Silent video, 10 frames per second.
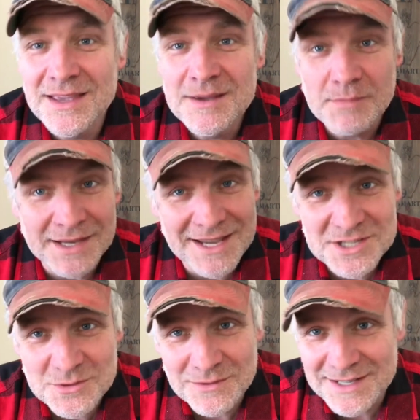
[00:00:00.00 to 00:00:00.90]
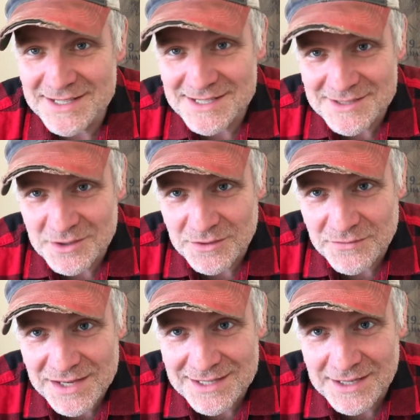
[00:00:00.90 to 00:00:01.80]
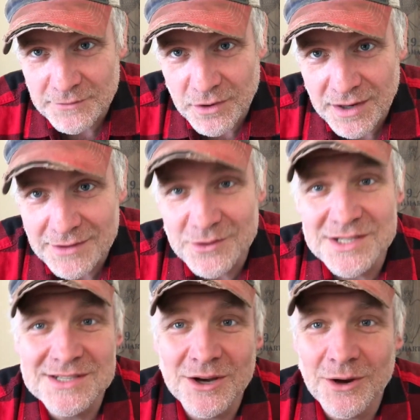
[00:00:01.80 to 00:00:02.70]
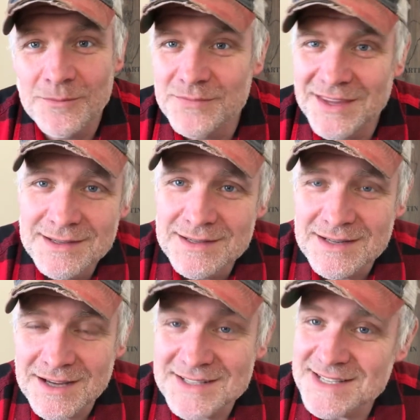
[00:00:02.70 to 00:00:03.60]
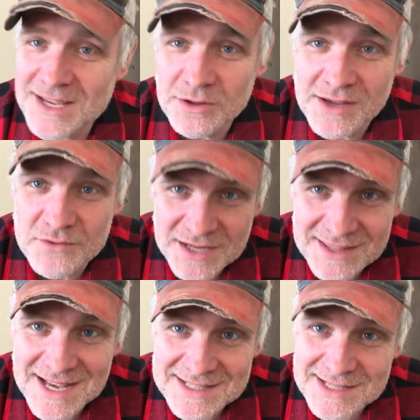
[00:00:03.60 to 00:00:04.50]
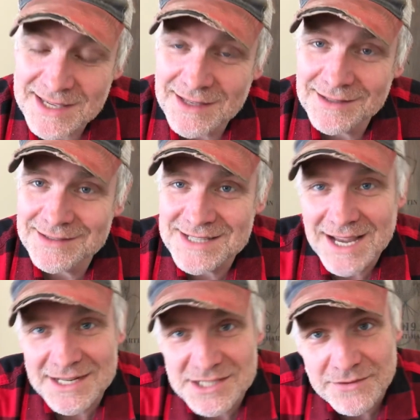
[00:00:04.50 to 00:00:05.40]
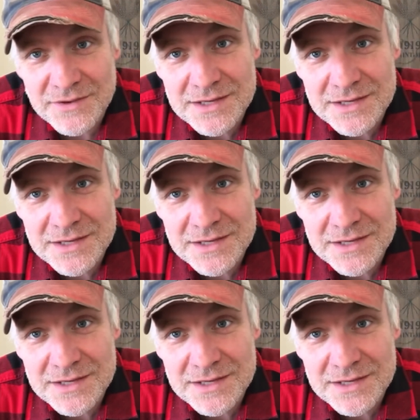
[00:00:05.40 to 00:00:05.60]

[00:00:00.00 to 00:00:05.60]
But catch and release isn't going to feed you if you're hungry. So not to say you'll ever need that skill to actually feed